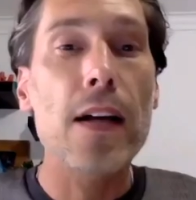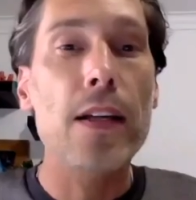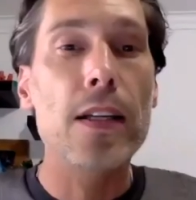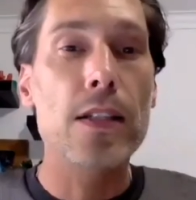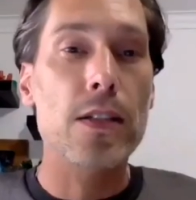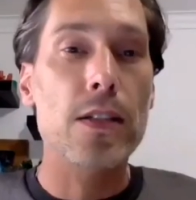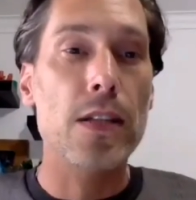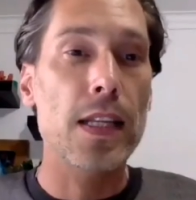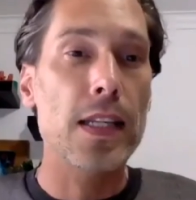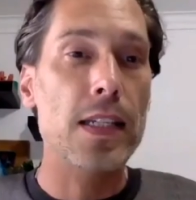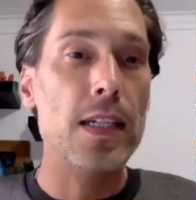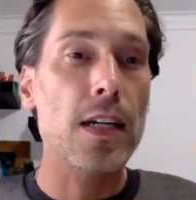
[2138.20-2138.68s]

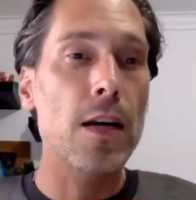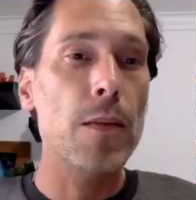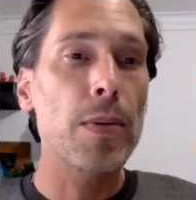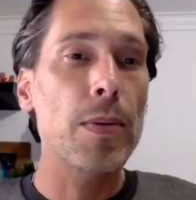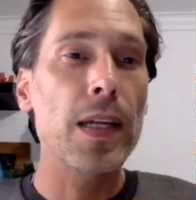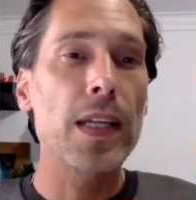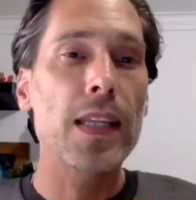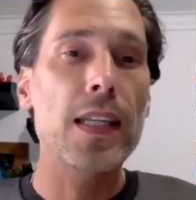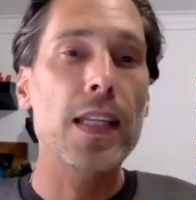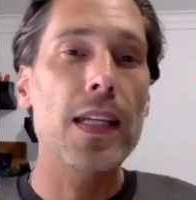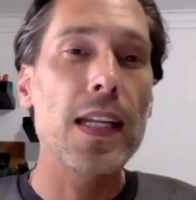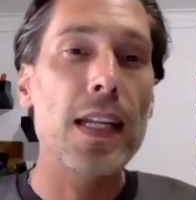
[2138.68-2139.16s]
so they started
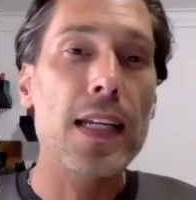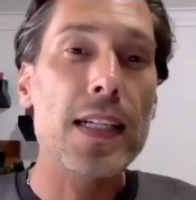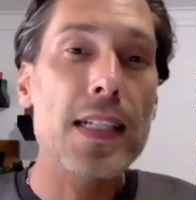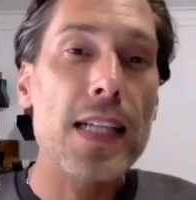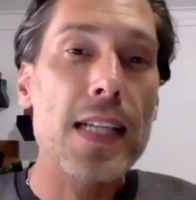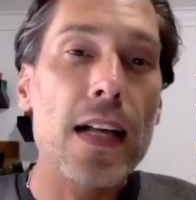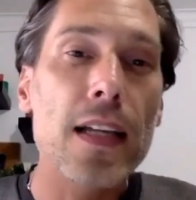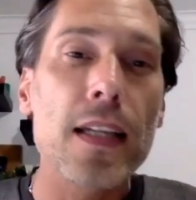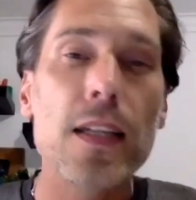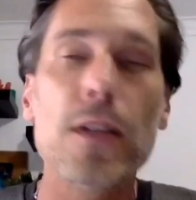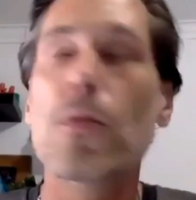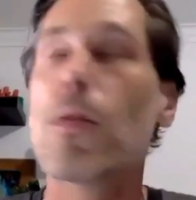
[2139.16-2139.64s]
playing the
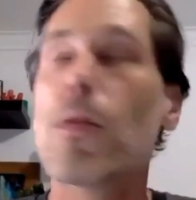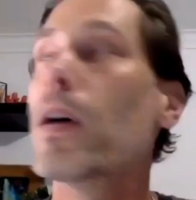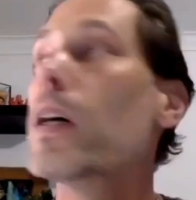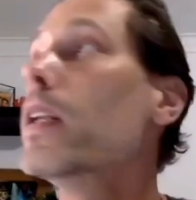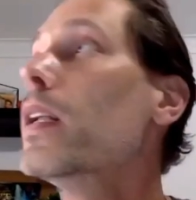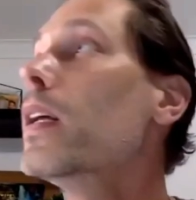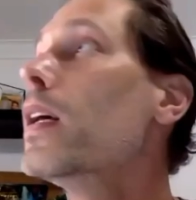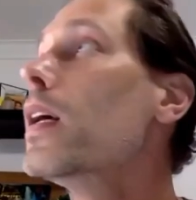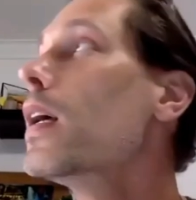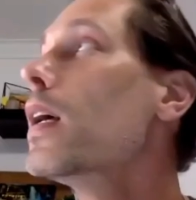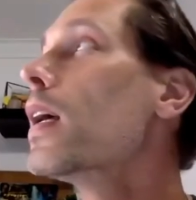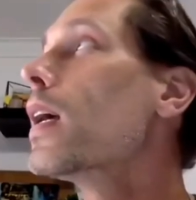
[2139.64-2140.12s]
Italian one.
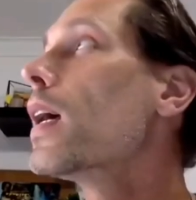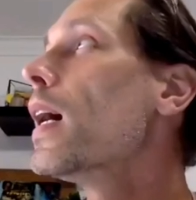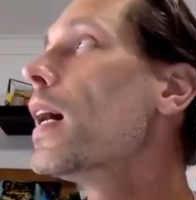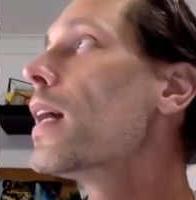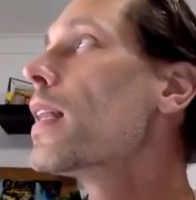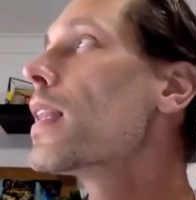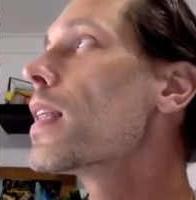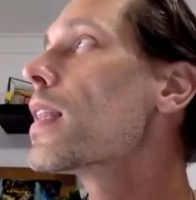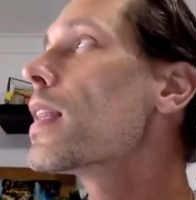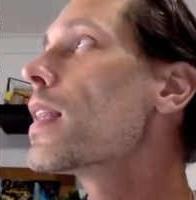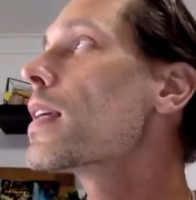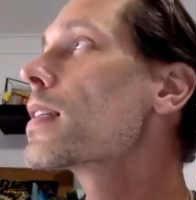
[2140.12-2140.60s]

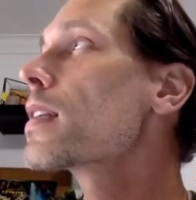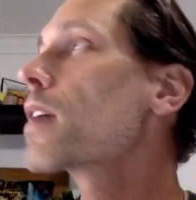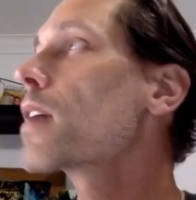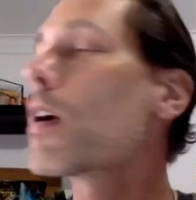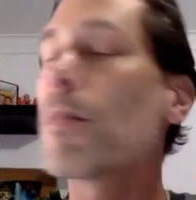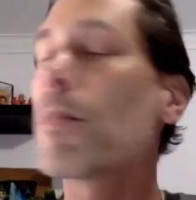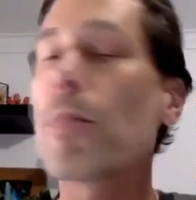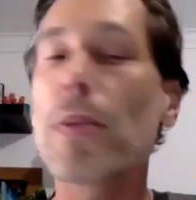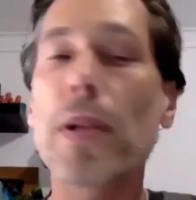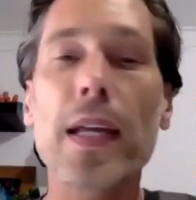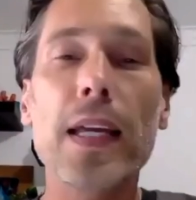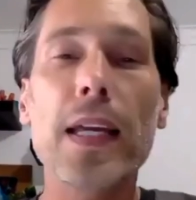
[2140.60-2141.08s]
And then they
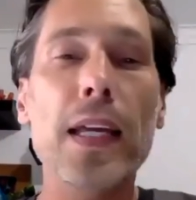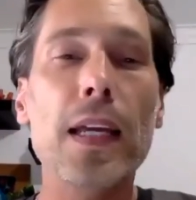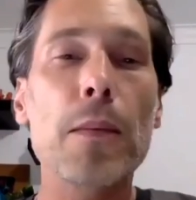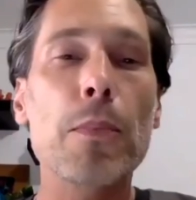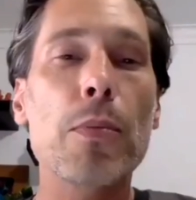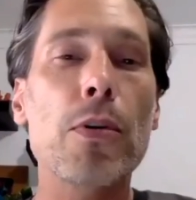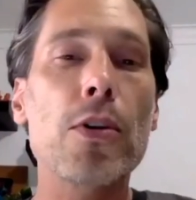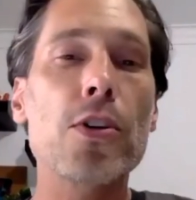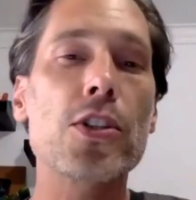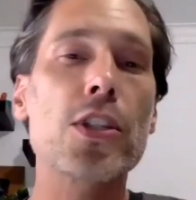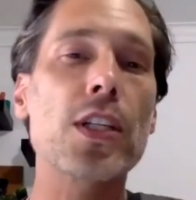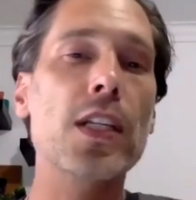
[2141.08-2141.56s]
started playing
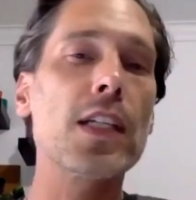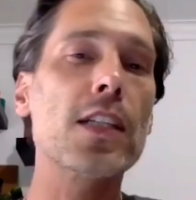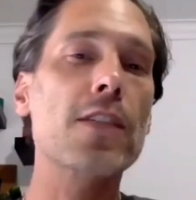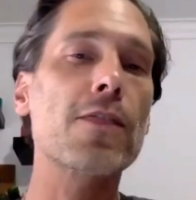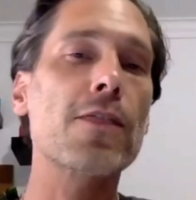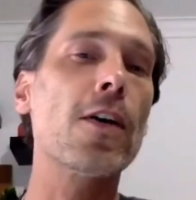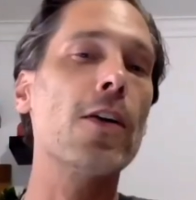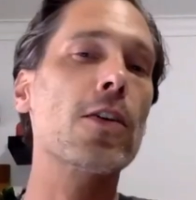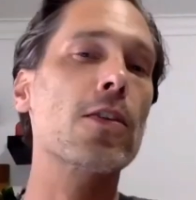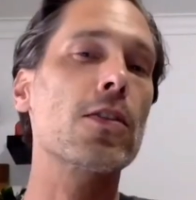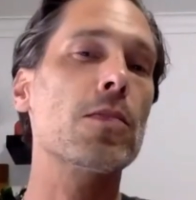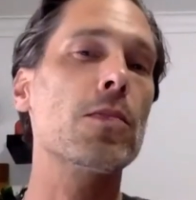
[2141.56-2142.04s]
Portuguese
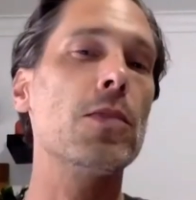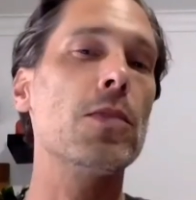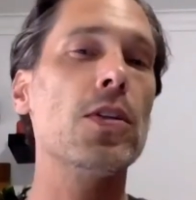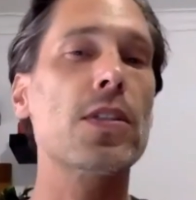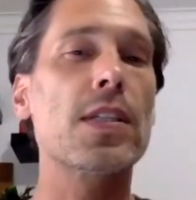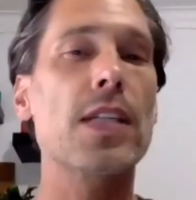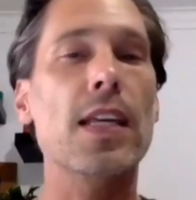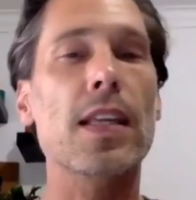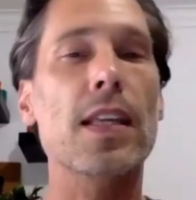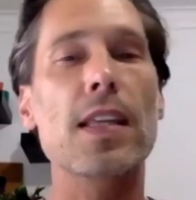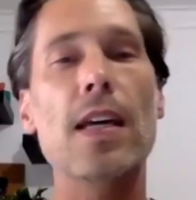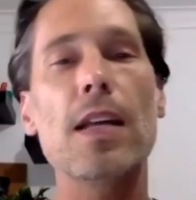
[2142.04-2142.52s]
folk
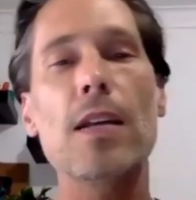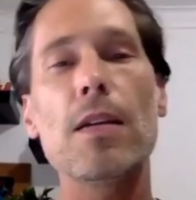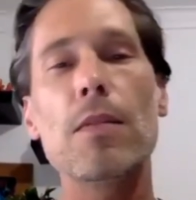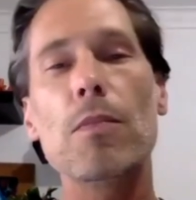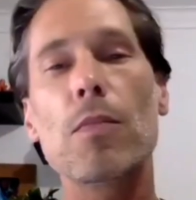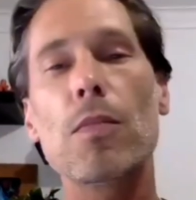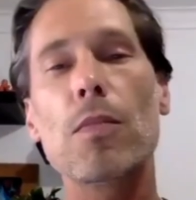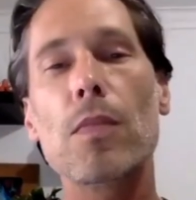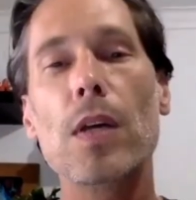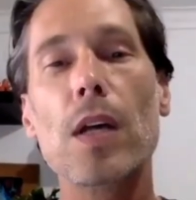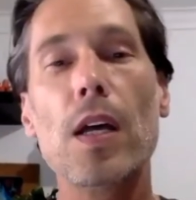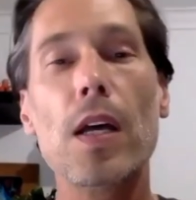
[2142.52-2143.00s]
music.
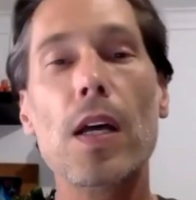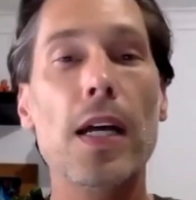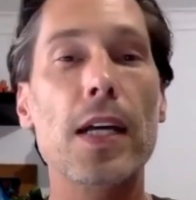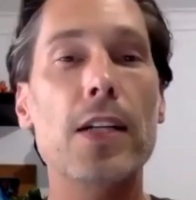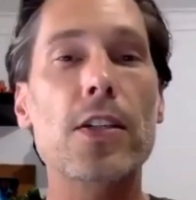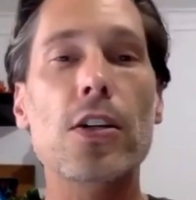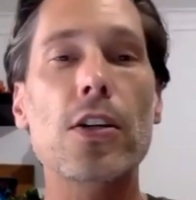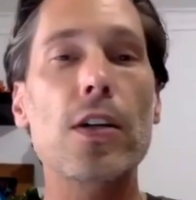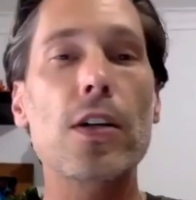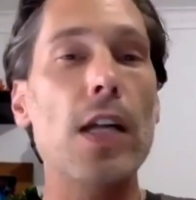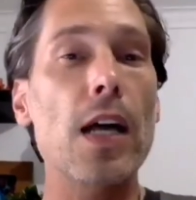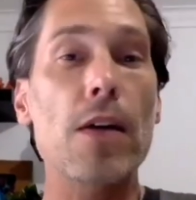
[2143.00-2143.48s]
Then it
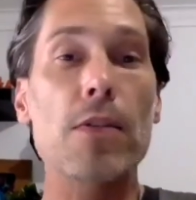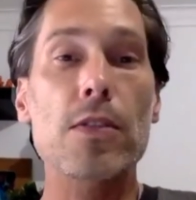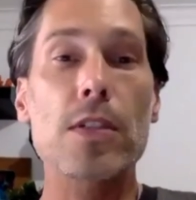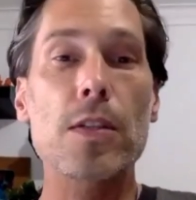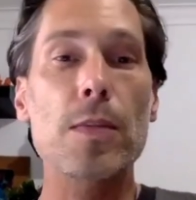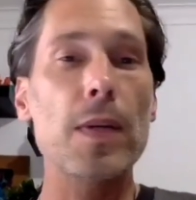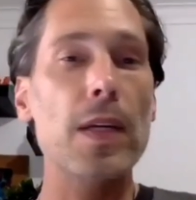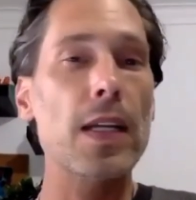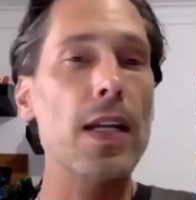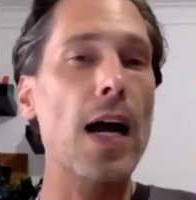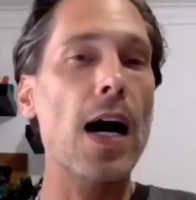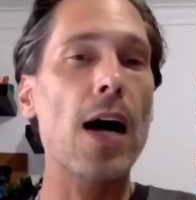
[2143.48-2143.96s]
turned out to
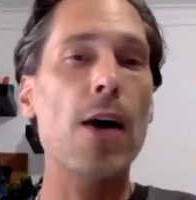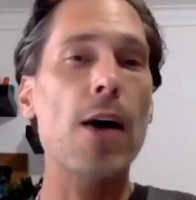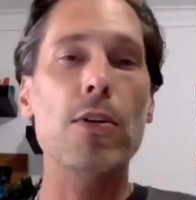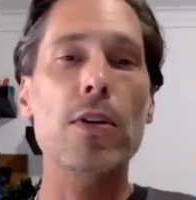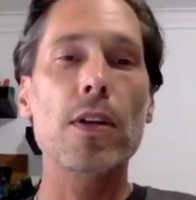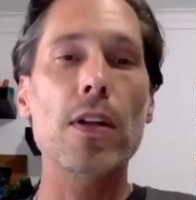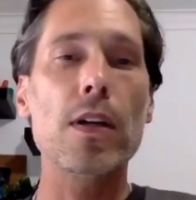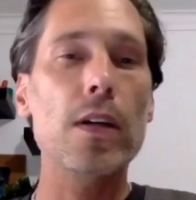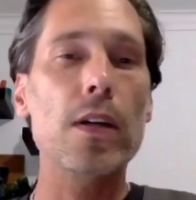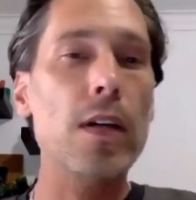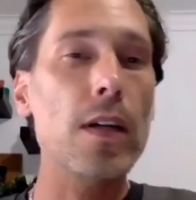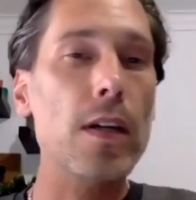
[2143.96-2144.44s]
be an
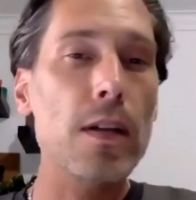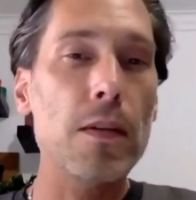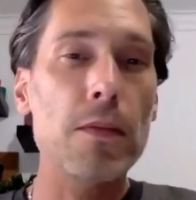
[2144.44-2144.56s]
hour-long